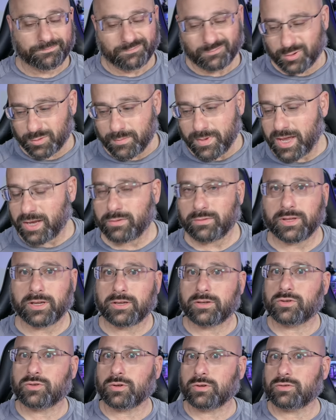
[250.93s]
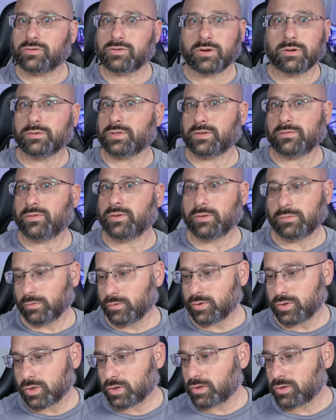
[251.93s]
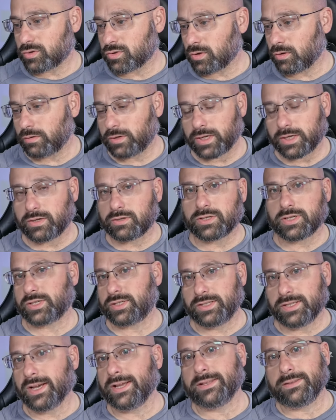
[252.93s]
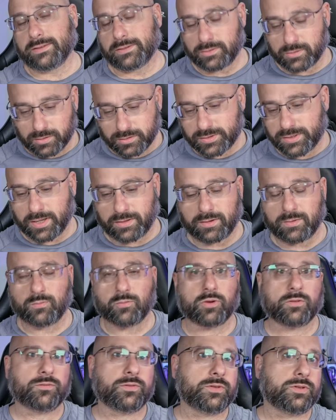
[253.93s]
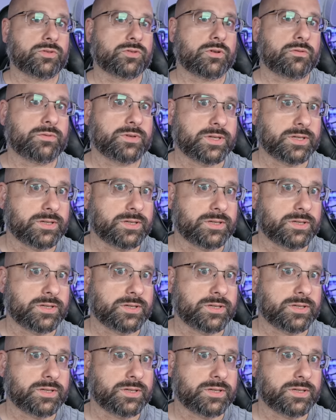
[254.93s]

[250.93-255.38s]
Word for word: With manually controlled drones, if you lose your control link, you're just done. There's nothing more for the drone to